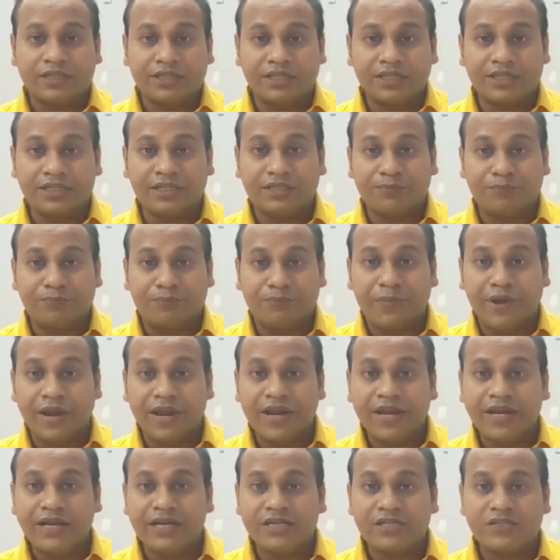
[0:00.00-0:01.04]
it
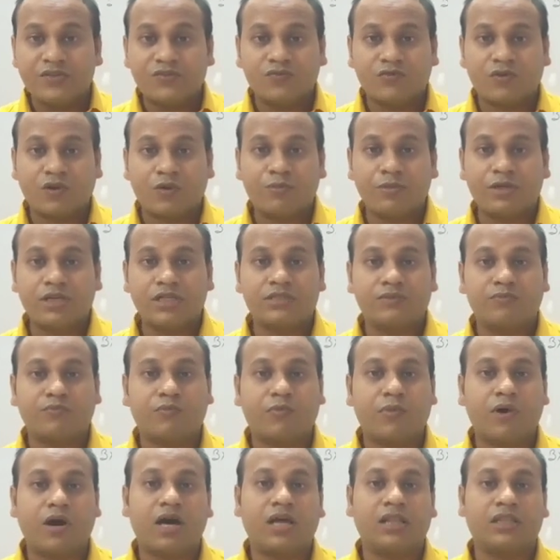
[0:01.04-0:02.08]
bends from its
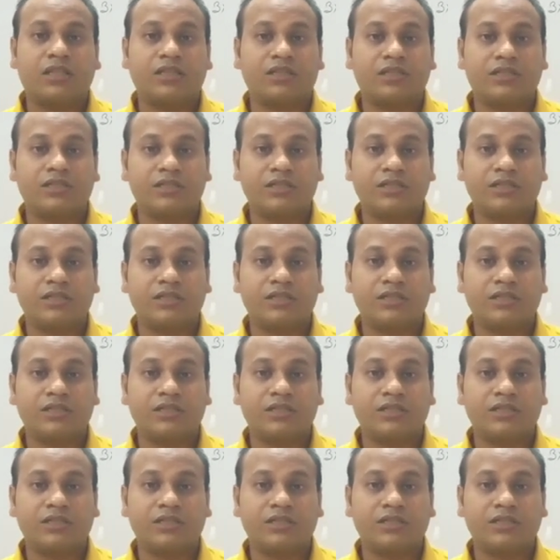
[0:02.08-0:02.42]
path,